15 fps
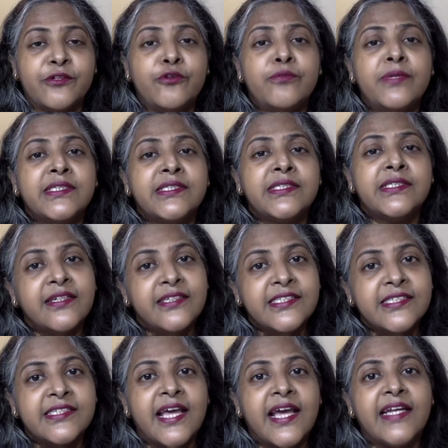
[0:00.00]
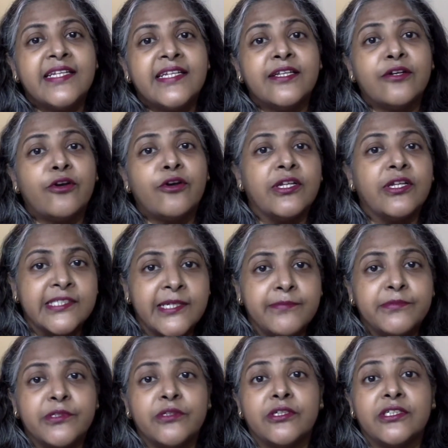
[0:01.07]
You must understand the
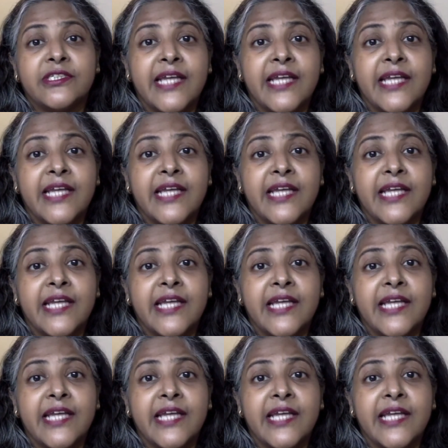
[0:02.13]
concepts or the